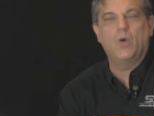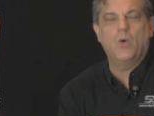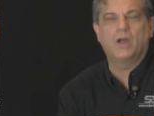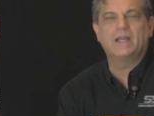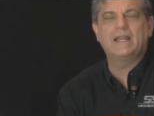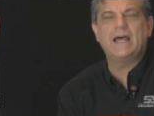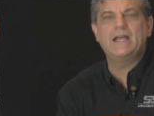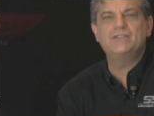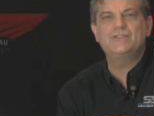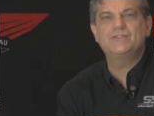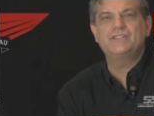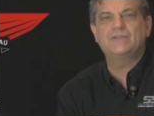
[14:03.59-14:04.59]

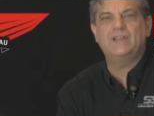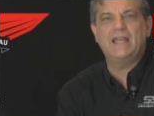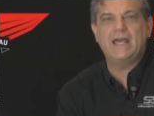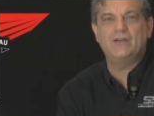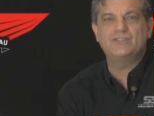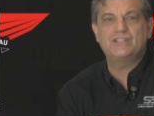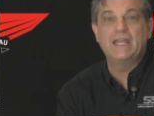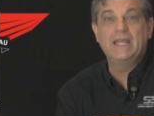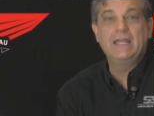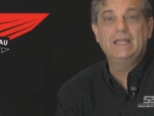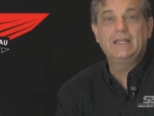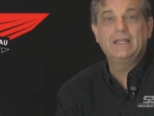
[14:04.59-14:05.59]
organizers have announced
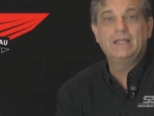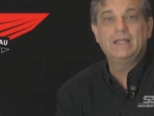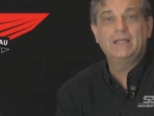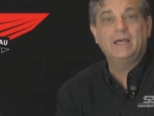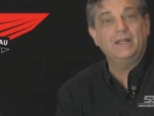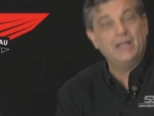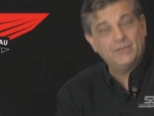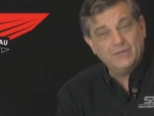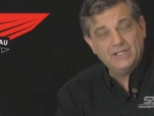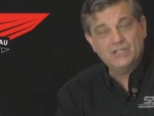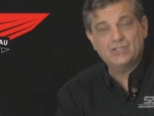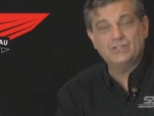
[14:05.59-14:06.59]
another
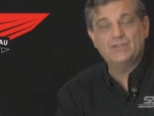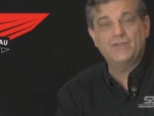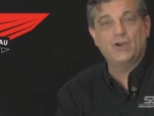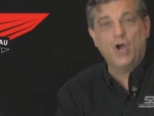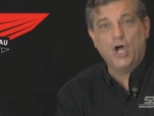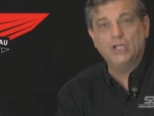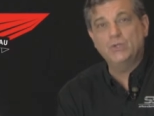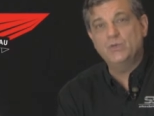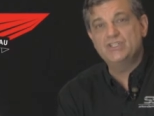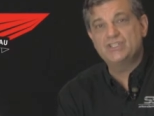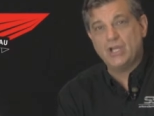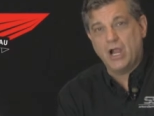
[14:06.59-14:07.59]
addition to their
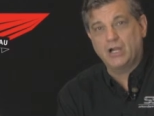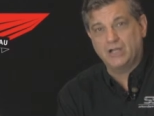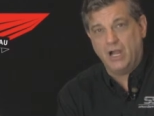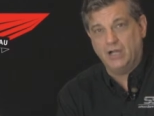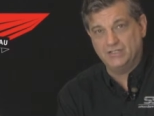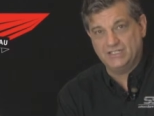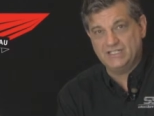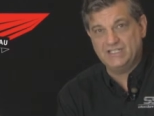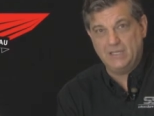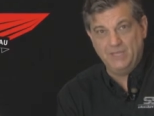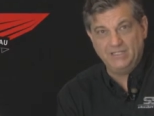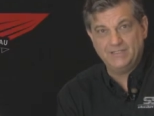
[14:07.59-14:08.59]
Hollywood Star Cars
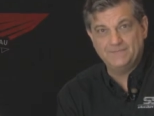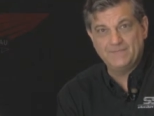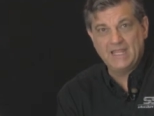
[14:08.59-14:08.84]
exhibit.